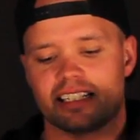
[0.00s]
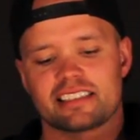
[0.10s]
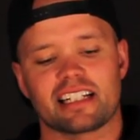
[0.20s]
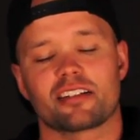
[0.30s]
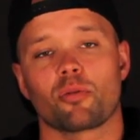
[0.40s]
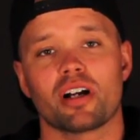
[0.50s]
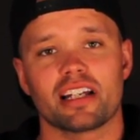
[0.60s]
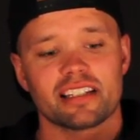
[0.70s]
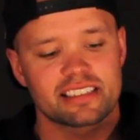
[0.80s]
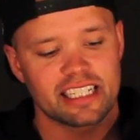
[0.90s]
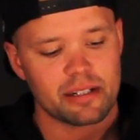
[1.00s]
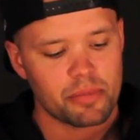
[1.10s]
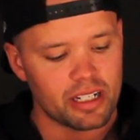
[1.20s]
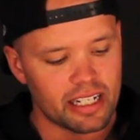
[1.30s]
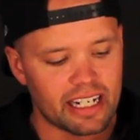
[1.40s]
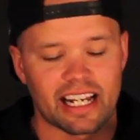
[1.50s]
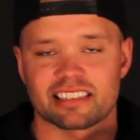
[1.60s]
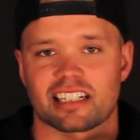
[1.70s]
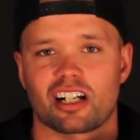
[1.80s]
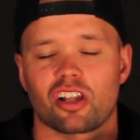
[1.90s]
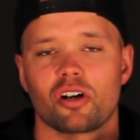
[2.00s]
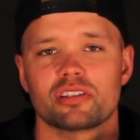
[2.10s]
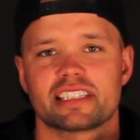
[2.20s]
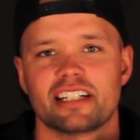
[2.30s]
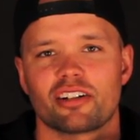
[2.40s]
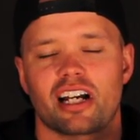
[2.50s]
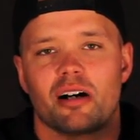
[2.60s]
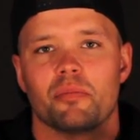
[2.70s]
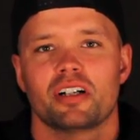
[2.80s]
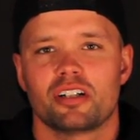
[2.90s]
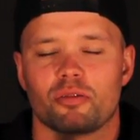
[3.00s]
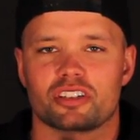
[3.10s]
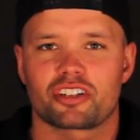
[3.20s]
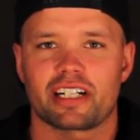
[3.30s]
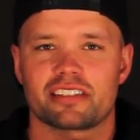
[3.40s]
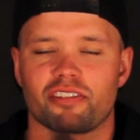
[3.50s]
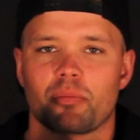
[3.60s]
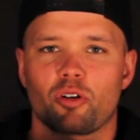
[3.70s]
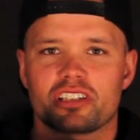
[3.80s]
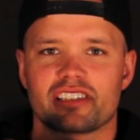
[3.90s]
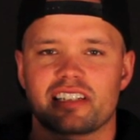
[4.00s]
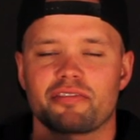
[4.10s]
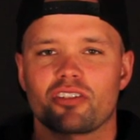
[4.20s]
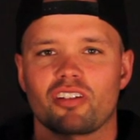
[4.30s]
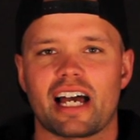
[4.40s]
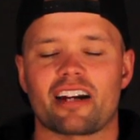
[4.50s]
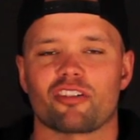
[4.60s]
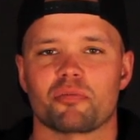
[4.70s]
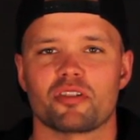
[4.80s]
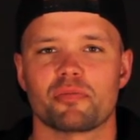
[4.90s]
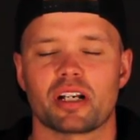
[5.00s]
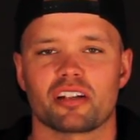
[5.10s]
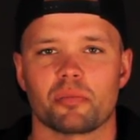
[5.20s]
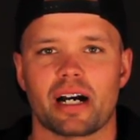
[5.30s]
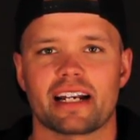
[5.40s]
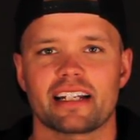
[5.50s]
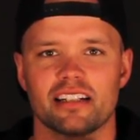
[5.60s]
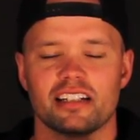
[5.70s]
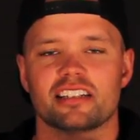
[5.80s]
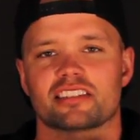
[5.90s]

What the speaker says: is that the one on the team, it has a closed heel cup, which creates for a more stiffer lateral movement of the binding.